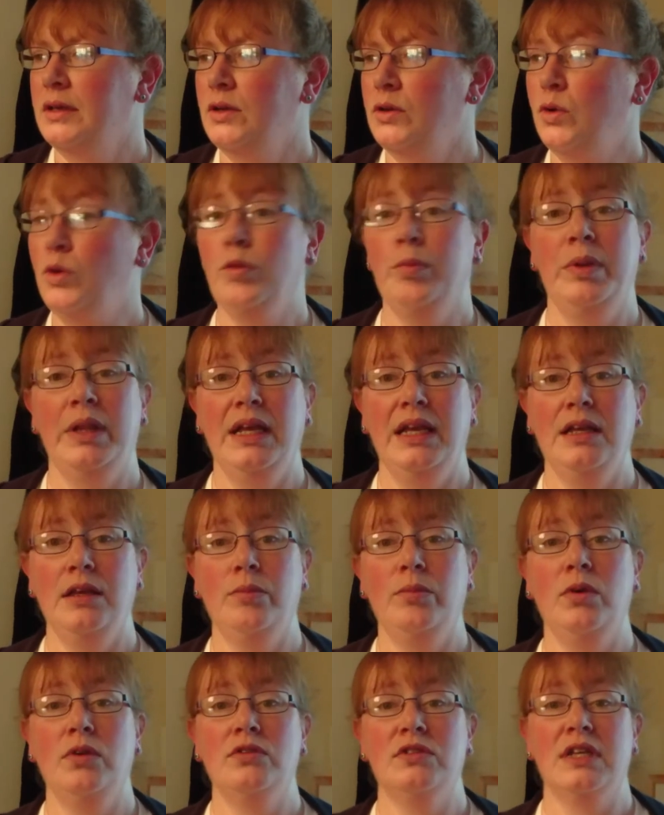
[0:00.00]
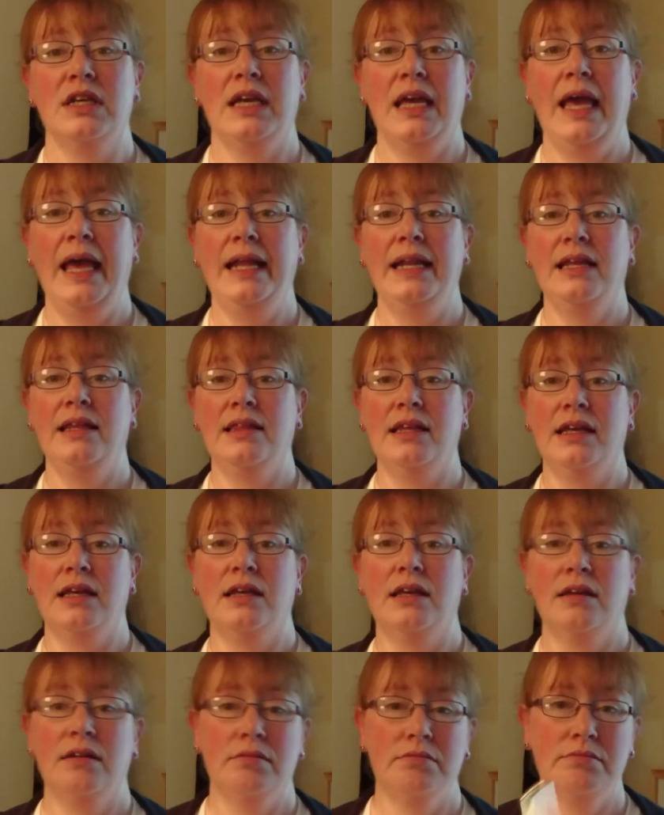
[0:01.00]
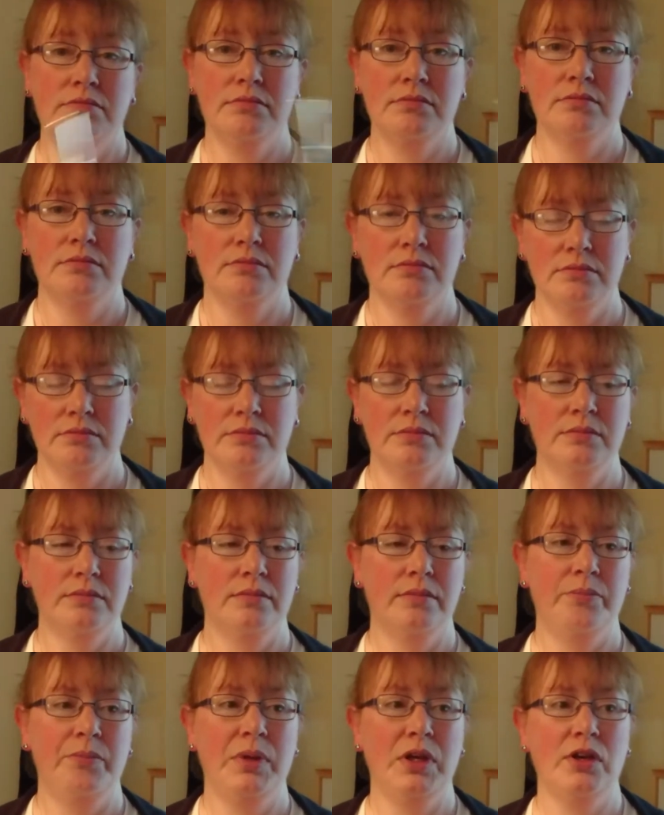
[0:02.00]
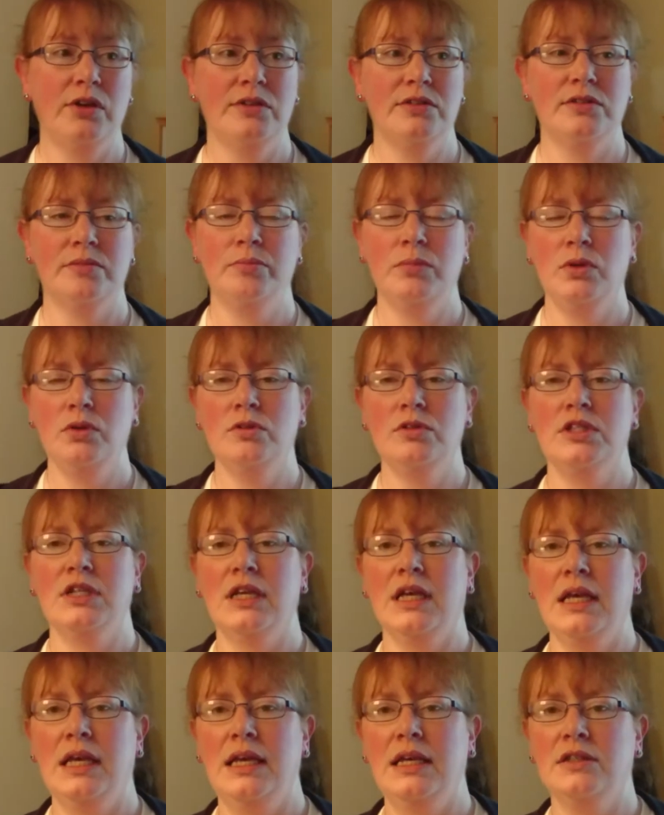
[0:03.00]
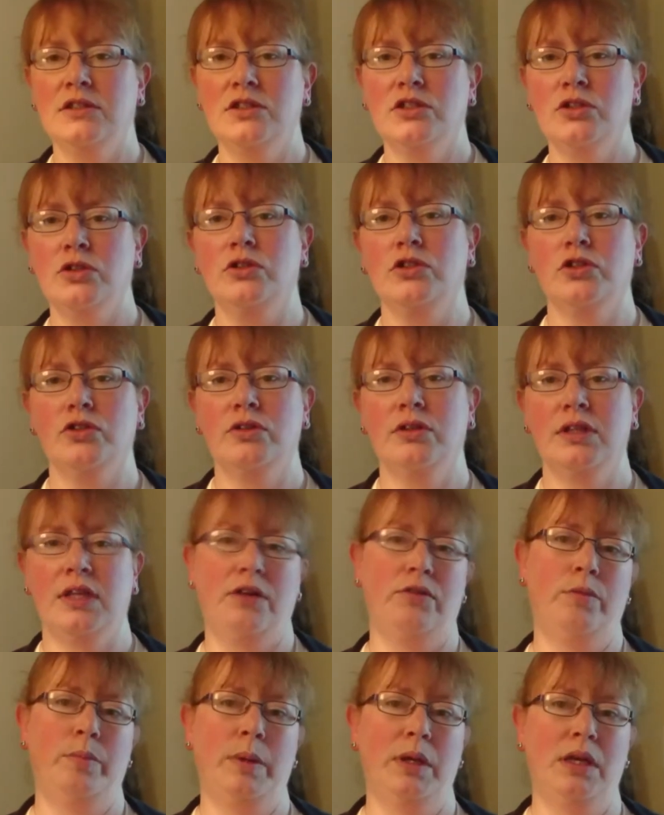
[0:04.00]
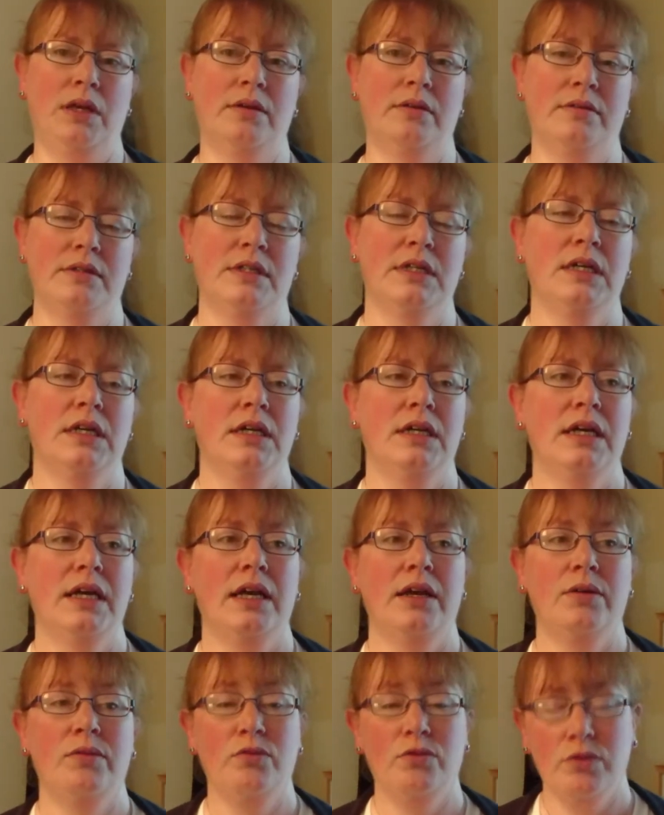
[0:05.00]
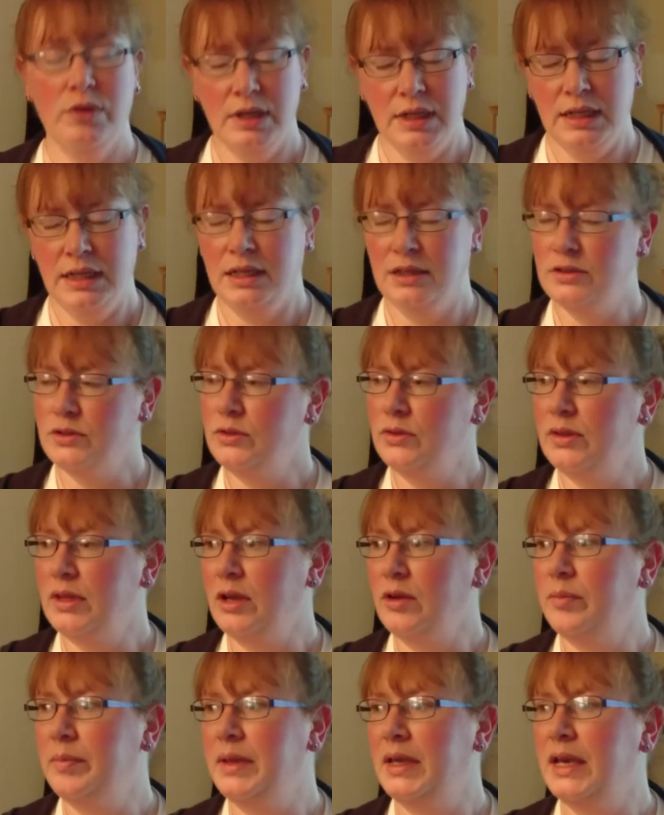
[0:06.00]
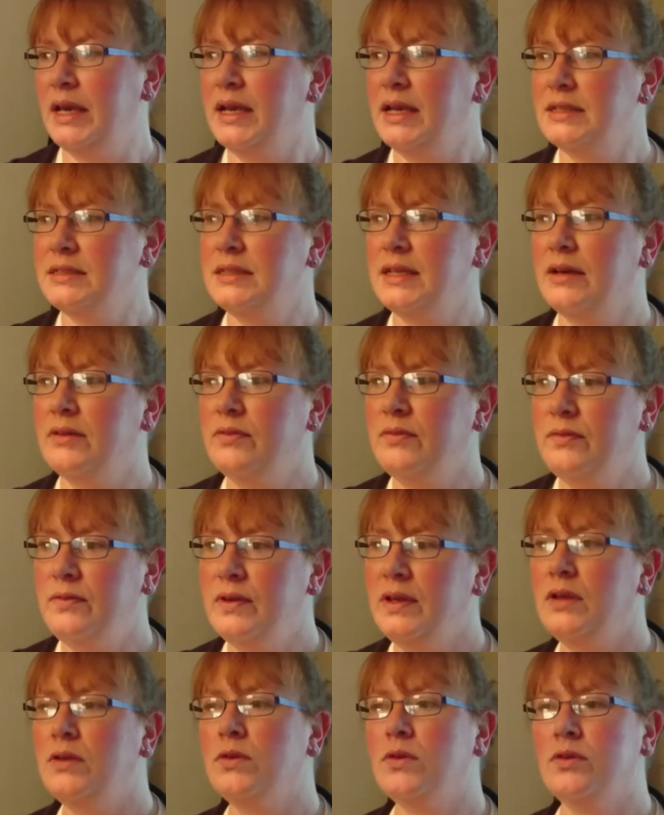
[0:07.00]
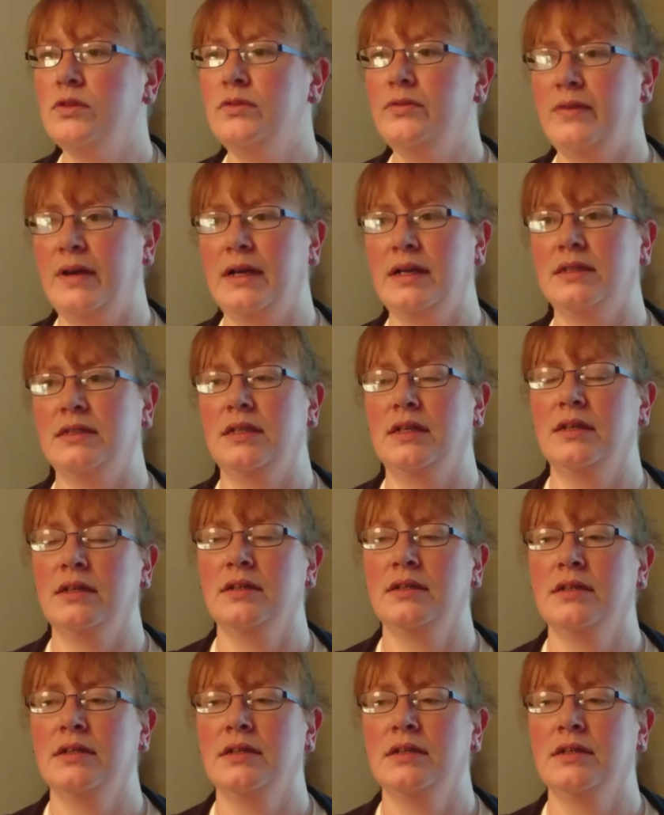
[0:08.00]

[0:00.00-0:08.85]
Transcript: or playing music, anything, because music is such good therapy. It really is good therapy. It has that feel-good factor.